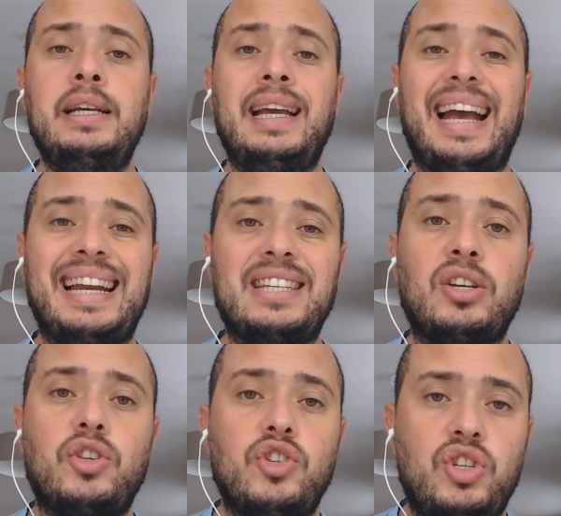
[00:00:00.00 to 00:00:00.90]
and it's
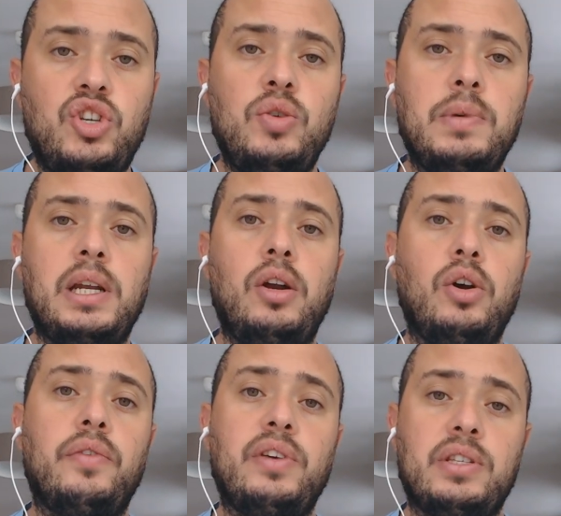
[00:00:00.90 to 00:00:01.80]
consuming a lot
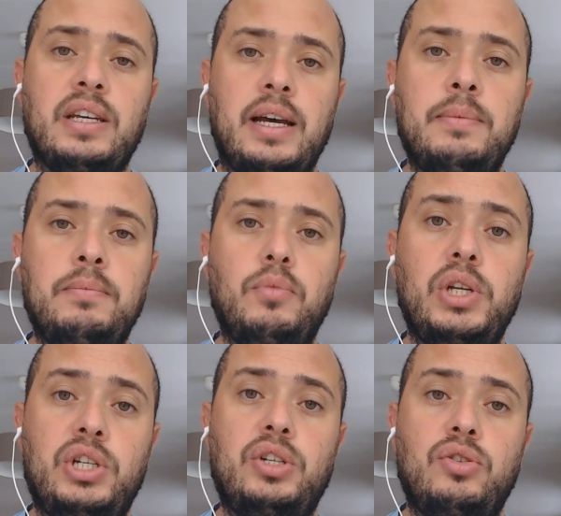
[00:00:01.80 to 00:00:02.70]
of your time
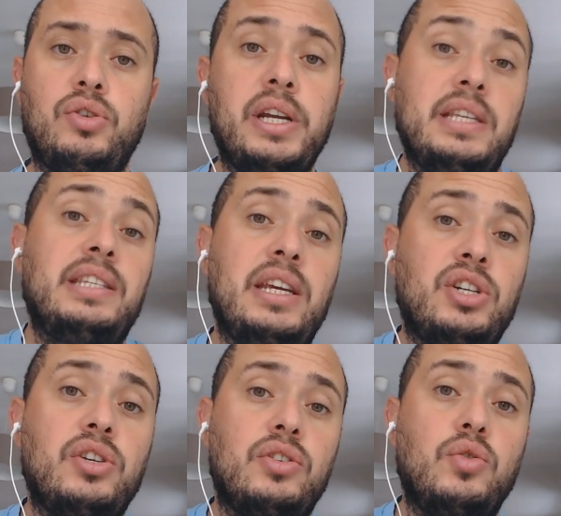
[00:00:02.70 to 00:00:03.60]
which training
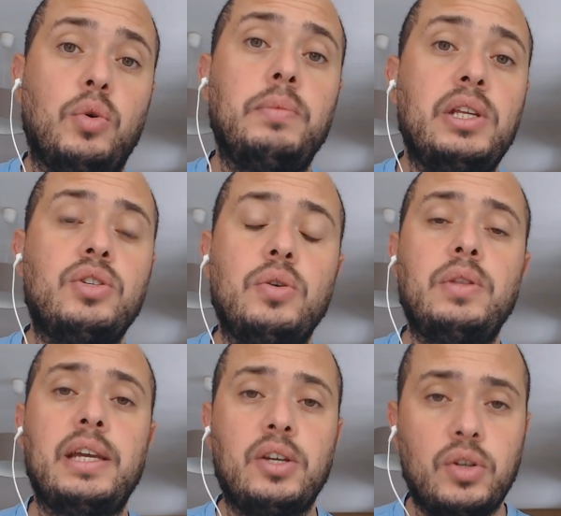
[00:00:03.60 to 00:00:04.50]
sessions normally do
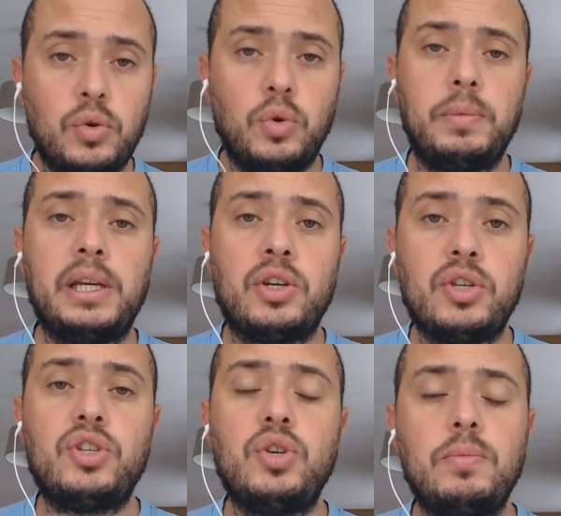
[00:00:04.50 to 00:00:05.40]
they normally
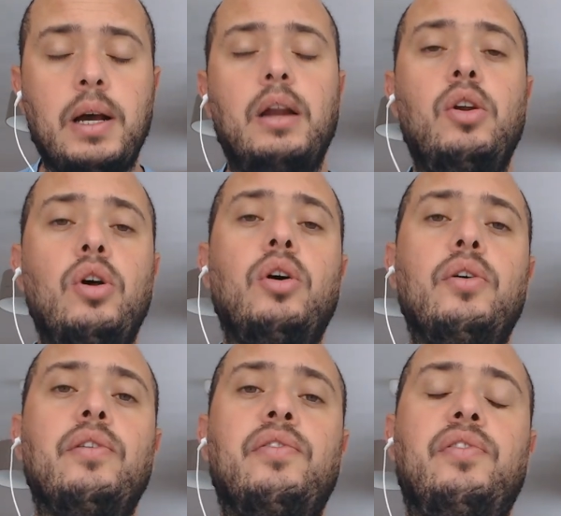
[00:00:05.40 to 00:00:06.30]
consume a lot
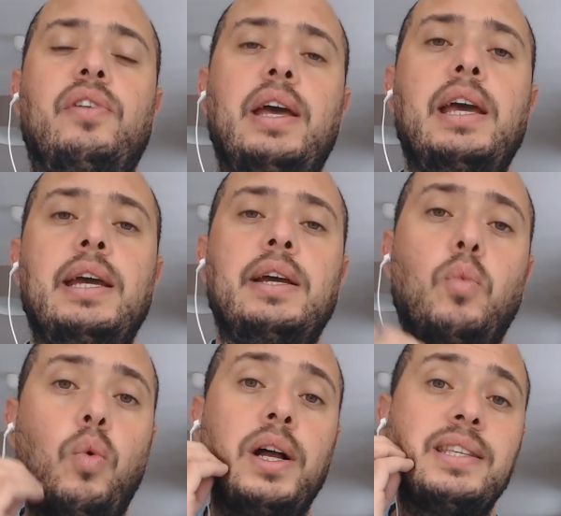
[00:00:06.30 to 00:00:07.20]
of uh,
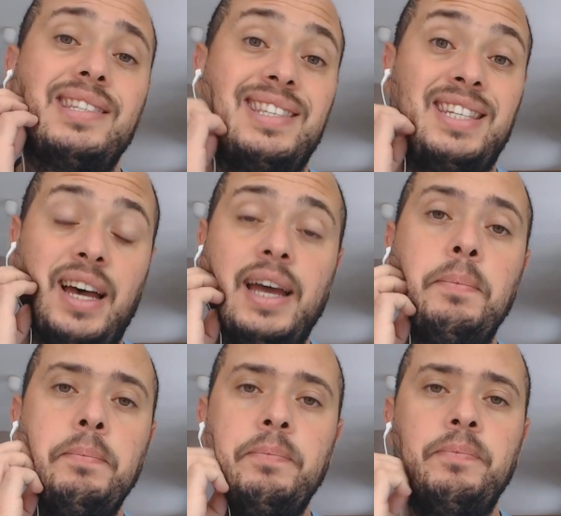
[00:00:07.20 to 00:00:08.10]
one's time
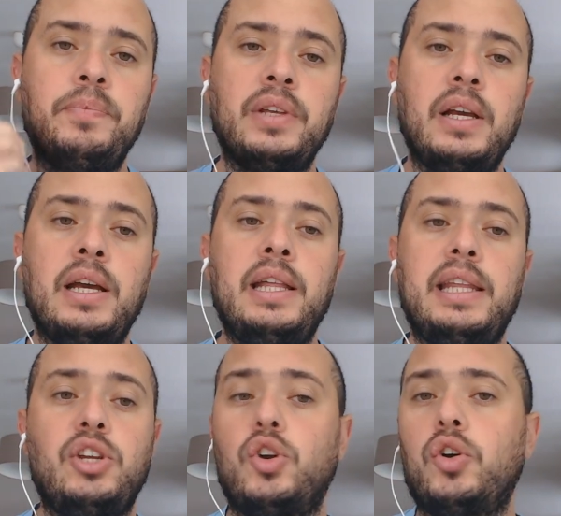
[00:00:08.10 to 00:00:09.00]
then
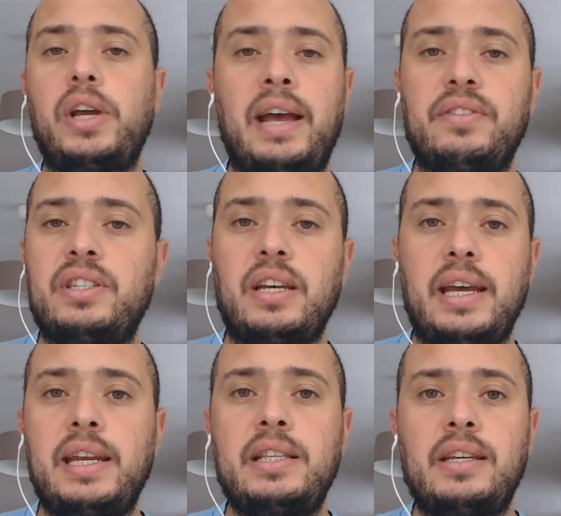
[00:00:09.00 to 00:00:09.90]
you're not going to have
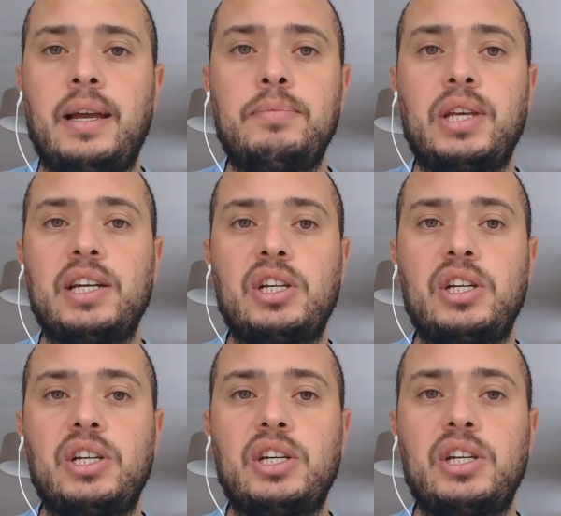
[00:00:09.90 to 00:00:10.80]
any time to actually
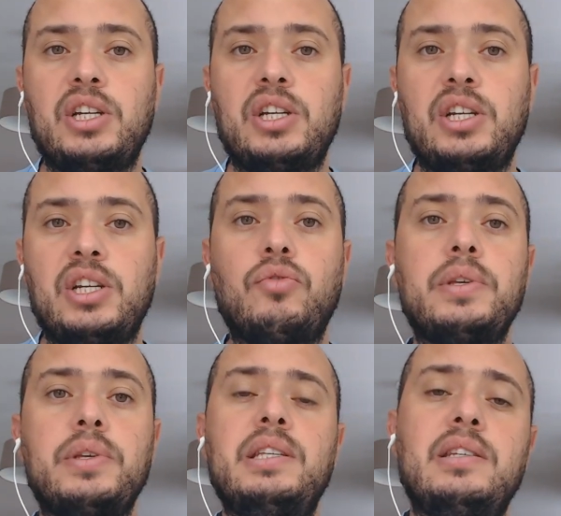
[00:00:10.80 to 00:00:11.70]
grow and scale the
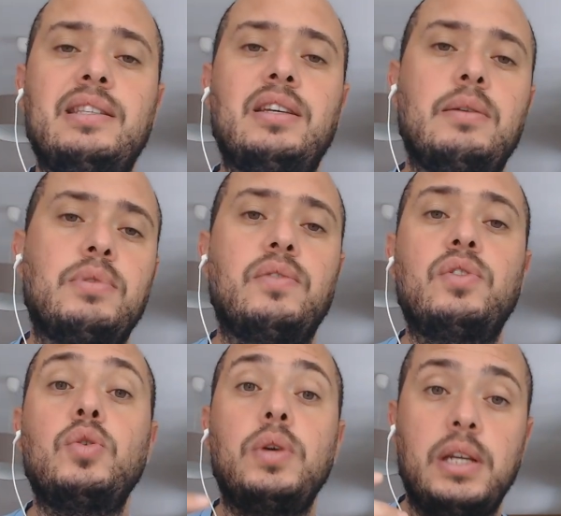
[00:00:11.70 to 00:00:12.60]
business in terms of
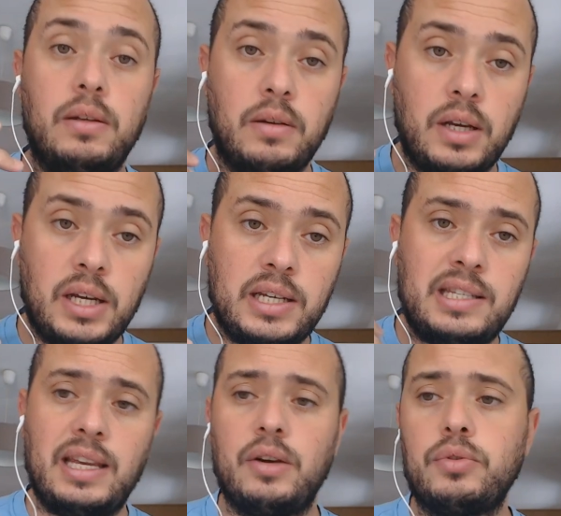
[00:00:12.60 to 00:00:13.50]
doing
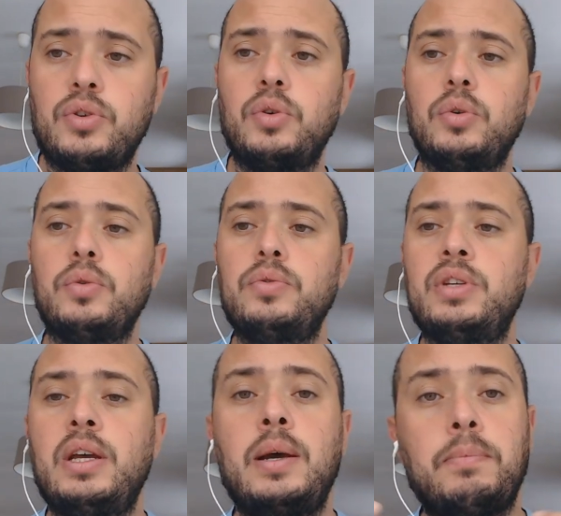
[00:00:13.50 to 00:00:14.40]
sales calls
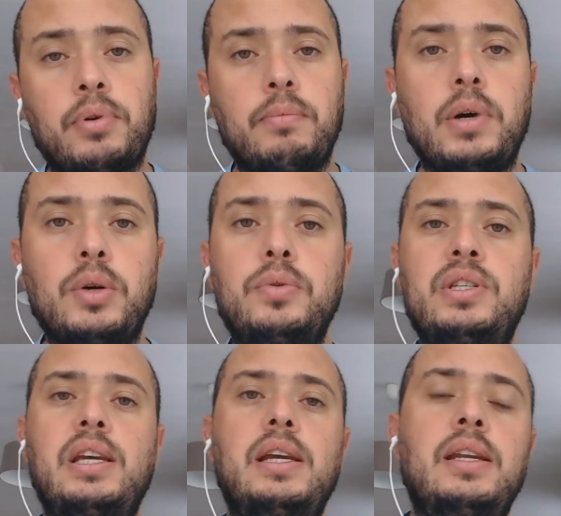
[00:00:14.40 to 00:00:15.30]

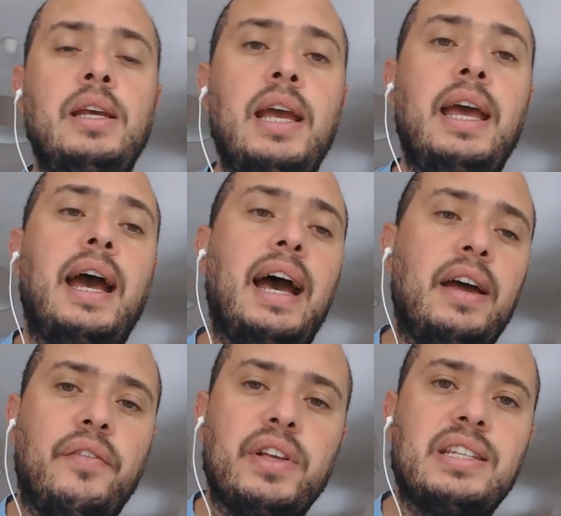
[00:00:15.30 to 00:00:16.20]
promoting
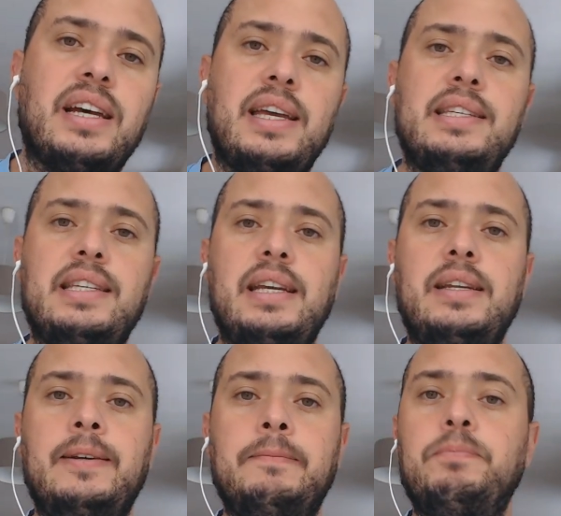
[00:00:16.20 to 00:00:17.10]

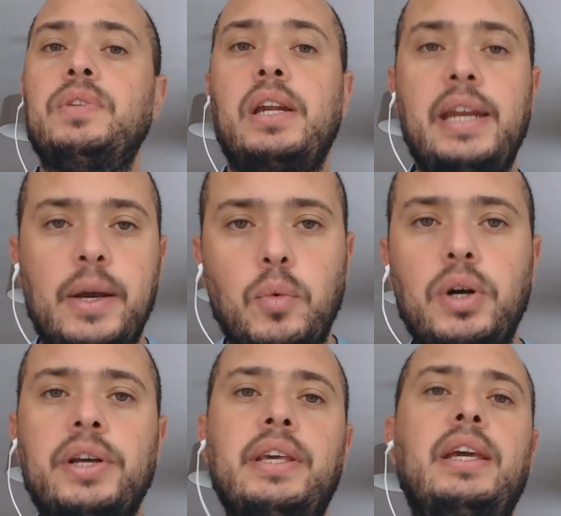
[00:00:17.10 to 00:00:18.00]
advertising
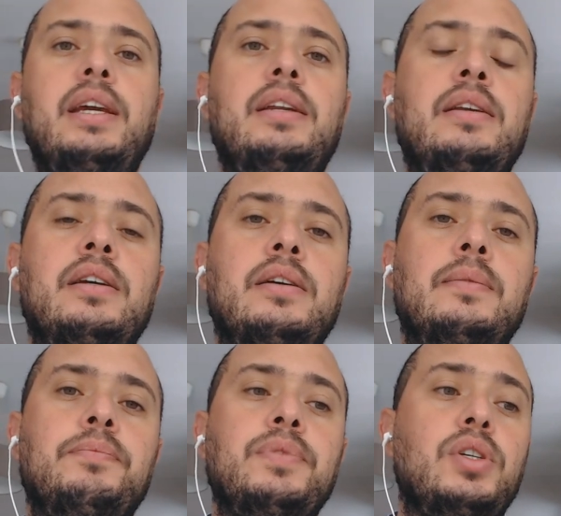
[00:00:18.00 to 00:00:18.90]
networking
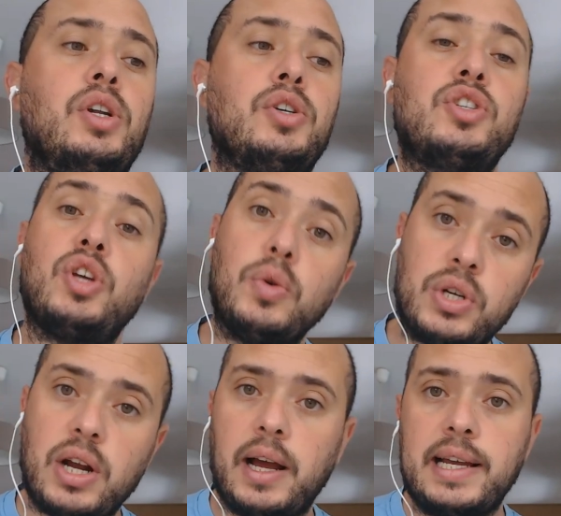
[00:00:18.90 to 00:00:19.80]
you know
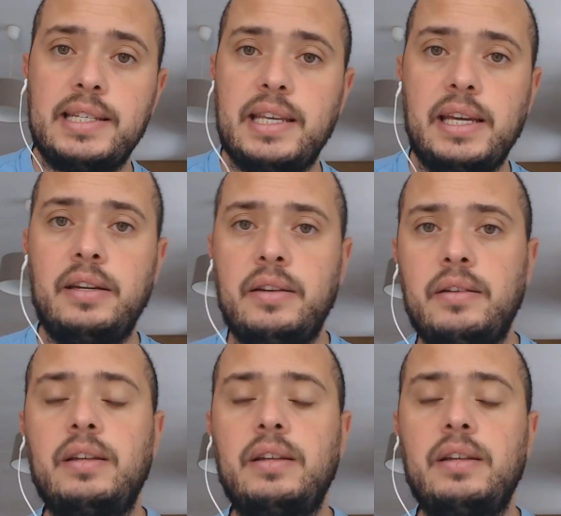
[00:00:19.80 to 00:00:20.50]
socializing